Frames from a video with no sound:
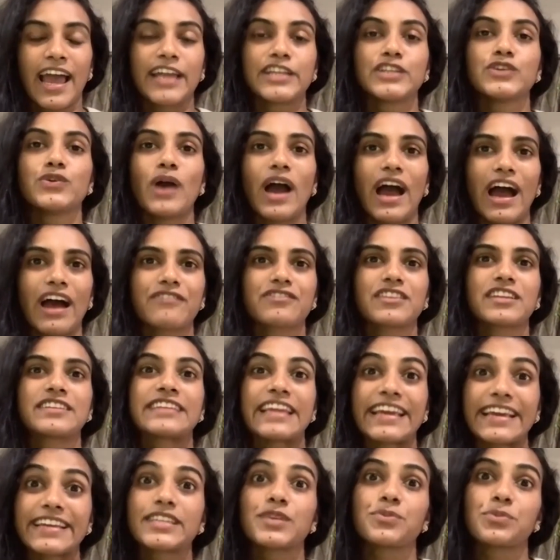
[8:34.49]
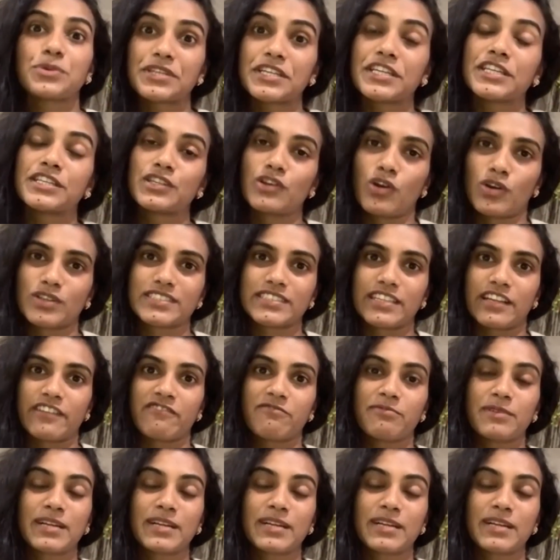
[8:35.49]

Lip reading: And you have that negativity in yourself.